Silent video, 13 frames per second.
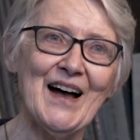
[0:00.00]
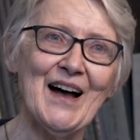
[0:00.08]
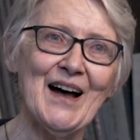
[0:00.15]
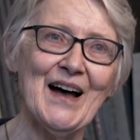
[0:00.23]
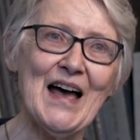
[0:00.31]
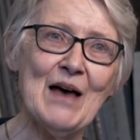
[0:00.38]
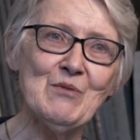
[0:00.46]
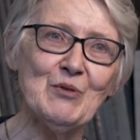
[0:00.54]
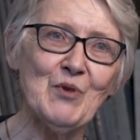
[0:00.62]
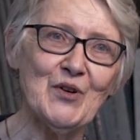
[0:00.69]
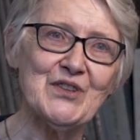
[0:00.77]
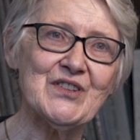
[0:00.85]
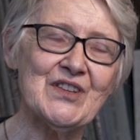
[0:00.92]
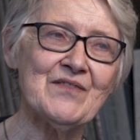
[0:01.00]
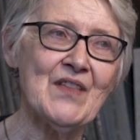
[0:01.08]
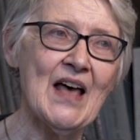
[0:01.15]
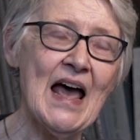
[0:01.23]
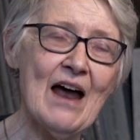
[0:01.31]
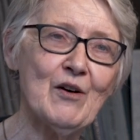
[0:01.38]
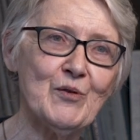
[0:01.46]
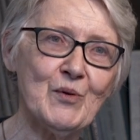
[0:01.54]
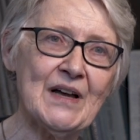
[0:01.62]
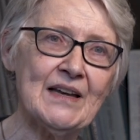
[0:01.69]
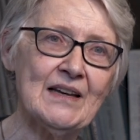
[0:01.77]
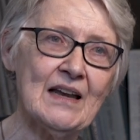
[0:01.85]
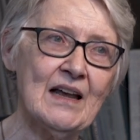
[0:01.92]
Emma Watson, the
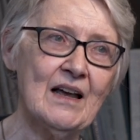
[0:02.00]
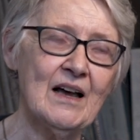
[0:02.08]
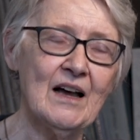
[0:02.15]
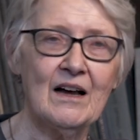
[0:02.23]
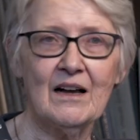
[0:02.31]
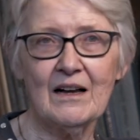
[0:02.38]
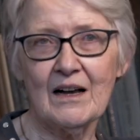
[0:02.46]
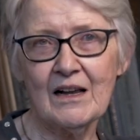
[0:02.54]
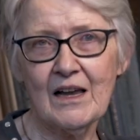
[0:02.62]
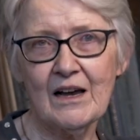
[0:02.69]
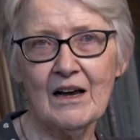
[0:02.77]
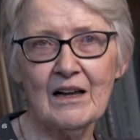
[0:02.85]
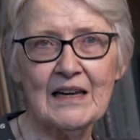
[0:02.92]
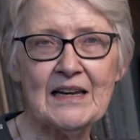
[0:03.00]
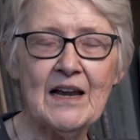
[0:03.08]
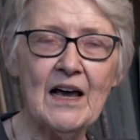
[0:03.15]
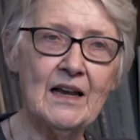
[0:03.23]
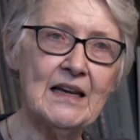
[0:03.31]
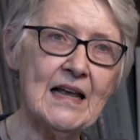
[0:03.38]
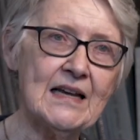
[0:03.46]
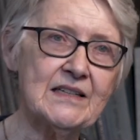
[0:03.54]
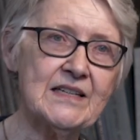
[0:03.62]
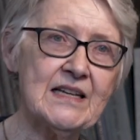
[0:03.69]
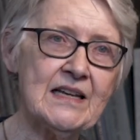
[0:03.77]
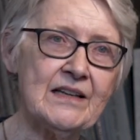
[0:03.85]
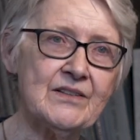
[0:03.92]
heroine, a girl in her late
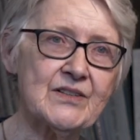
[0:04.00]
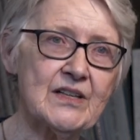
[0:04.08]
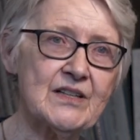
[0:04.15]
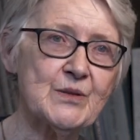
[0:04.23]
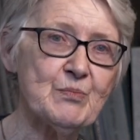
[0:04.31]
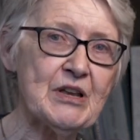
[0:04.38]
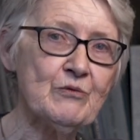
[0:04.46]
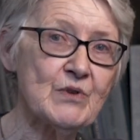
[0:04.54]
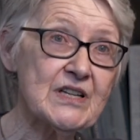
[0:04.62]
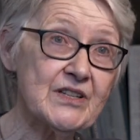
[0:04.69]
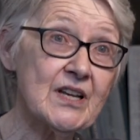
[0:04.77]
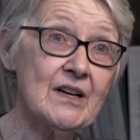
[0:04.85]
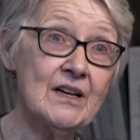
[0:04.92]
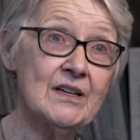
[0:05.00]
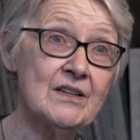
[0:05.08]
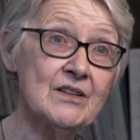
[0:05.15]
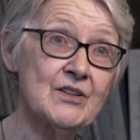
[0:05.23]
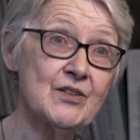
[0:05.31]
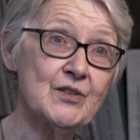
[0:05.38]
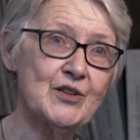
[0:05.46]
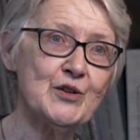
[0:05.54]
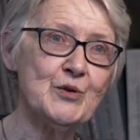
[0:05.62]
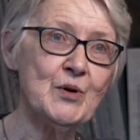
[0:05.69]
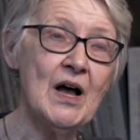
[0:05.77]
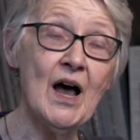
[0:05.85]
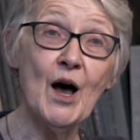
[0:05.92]
teens, has been returned
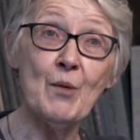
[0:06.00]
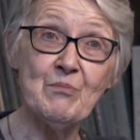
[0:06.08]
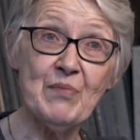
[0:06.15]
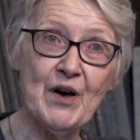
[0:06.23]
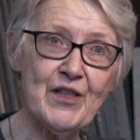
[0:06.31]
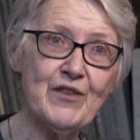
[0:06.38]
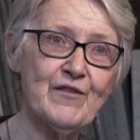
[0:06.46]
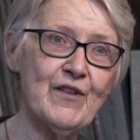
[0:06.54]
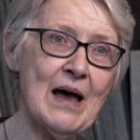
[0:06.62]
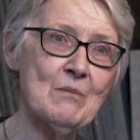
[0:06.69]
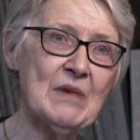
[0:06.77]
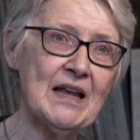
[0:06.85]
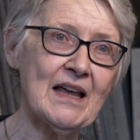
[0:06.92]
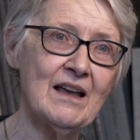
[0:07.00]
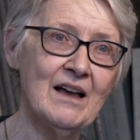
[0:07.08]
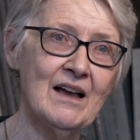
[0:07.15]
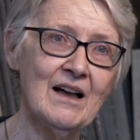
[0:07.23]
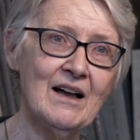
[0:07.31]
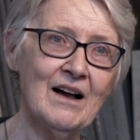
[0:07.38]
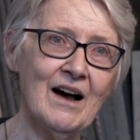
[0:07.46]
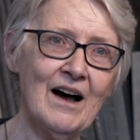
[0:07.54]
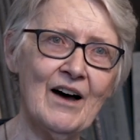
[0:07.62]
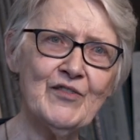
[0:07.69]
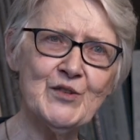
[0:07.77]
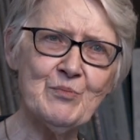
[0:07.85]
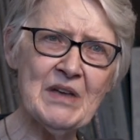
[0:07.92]
to her birth family
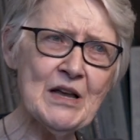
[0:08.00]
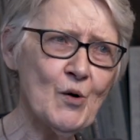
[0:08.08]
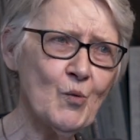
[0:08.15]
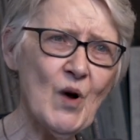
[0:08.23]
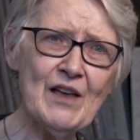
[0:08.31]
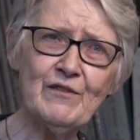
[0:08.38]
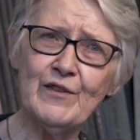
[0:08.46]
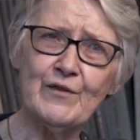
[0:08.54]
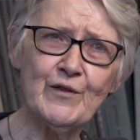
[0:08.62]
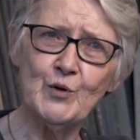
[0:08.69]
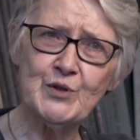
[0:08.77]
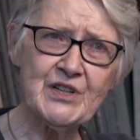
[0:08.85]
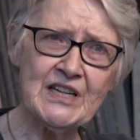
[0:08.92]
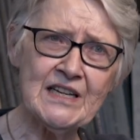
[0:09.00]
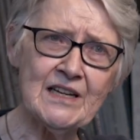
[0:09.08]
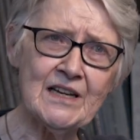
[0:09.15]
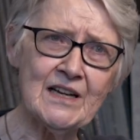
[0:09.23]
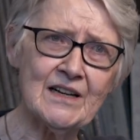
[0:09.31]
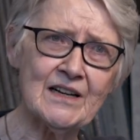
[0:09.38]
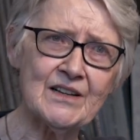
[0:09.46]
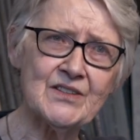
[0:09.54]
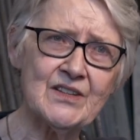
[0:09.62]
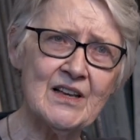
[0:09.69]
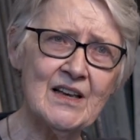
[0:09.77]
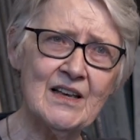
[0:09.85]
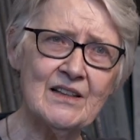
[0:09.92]
after being away for 14
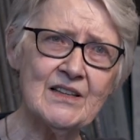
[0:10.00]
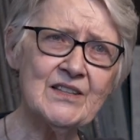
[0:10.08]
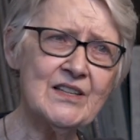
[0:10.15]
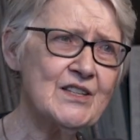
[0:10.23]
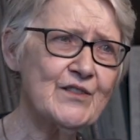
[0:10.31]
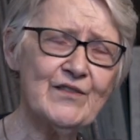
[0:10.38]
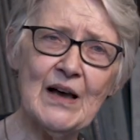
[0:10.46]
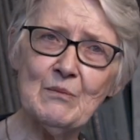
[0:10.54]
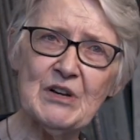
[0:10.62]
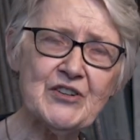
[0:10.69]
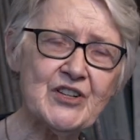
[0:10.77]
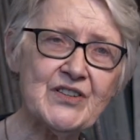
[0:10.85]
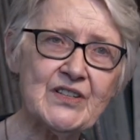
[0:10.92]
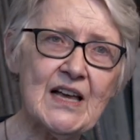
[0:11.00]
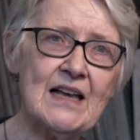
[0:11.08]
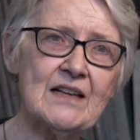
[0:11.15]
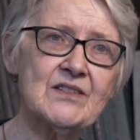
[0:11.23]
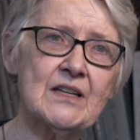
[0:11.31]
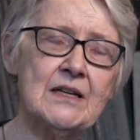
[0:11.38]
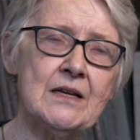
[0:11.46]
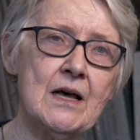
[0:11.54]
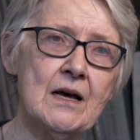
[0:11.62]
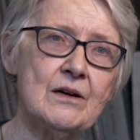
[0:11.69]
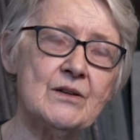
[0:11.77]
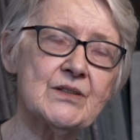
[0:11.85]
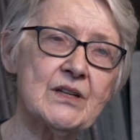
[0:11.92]
years. This is a family she scarcely
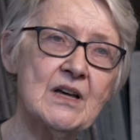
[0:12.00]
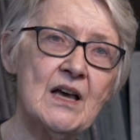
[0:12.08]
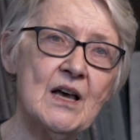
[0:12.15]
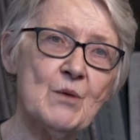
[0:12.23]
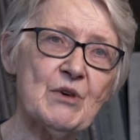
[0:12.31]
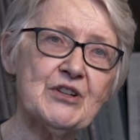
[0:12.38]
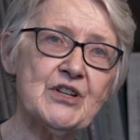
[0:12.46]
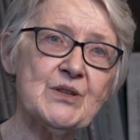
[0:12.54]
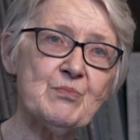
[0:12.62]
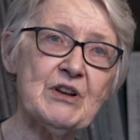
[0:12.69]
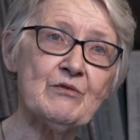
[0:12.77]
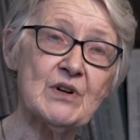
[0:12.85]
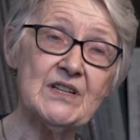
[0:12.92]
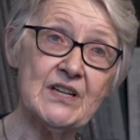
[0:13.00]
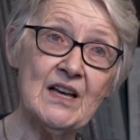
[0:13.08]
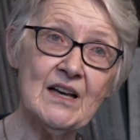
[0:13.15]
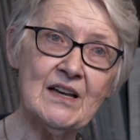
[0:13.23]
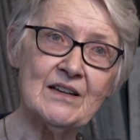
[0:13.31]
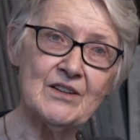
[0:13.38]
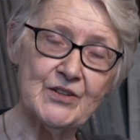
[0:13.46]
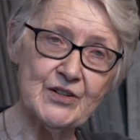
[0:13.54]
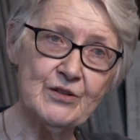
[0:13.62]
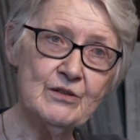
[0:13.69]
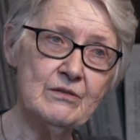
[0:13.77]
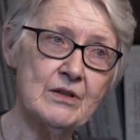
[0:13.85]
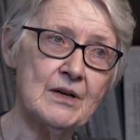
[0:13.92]
knows, but she's been returned
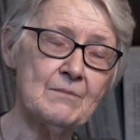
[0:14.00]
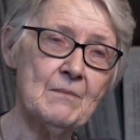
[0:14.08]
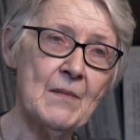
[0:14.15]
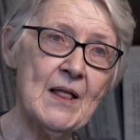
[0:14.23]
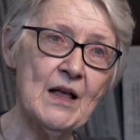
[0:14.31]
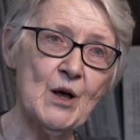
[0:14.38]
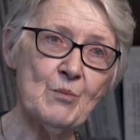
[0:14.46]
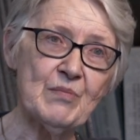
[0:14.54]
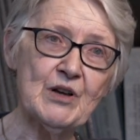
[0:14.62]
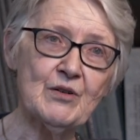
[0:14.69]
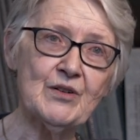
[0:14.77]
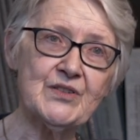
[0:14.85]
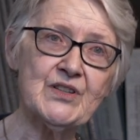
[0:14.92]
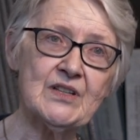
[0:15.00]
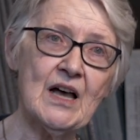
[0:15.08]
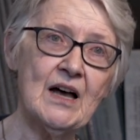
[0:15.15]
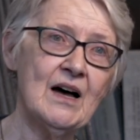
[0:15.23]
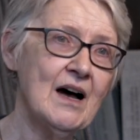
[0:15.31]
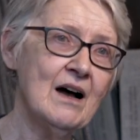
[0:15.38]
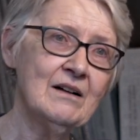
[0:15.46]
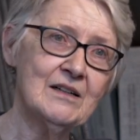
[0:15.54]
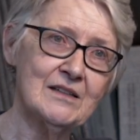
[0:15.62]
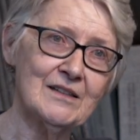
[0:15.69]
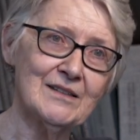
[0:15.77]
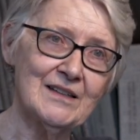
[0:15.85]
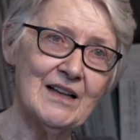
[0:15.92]
to them because her
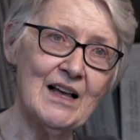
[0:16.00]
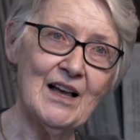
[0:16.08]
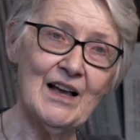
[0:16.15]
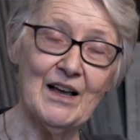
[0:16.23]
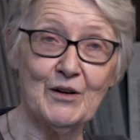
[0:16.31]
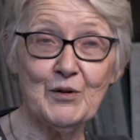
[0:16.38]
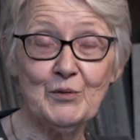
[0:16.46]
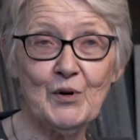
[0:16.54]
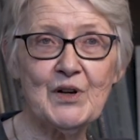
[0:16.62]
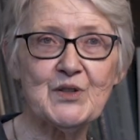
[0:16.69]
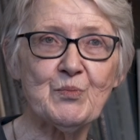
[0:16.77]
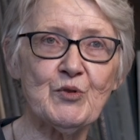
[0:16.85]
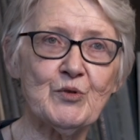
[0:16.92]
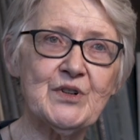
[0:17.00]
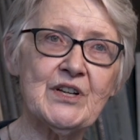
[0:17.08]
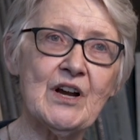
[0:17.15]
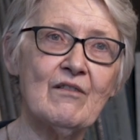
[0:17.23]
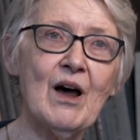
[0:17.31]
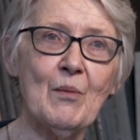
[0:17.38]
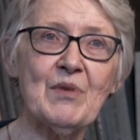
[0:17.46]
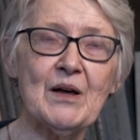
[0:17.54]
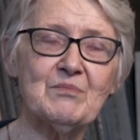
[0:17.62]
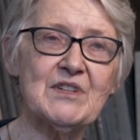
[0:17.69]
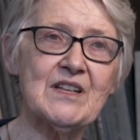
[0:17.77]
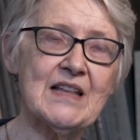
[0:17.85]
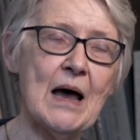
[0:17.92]
uncle, who has brought her
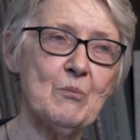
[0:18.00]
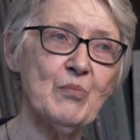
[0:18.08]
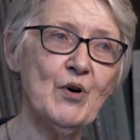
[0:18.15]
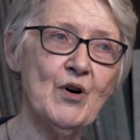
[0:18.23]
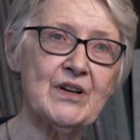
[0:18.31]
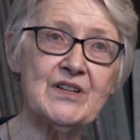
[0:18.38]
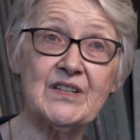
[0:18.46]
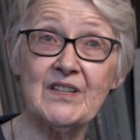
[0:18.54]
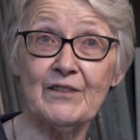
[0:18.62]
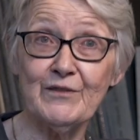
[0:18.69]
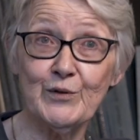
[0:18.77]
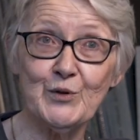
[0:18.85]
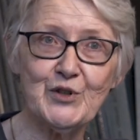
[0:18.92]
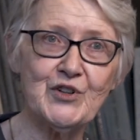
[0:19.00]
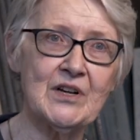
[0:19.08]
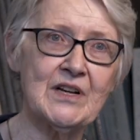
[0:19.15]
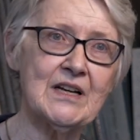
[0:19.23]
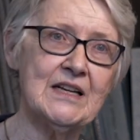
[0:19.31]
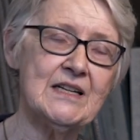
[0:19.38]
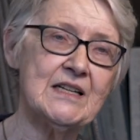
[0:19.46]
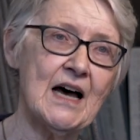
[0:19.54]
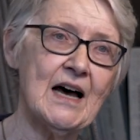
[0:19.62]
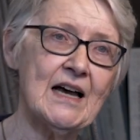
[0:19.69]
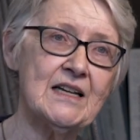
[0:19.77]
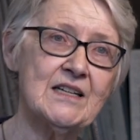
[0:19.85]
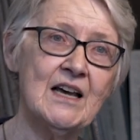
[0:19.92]
up to that point, has unfortunately
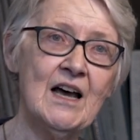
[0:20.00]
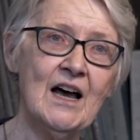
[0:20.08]
died.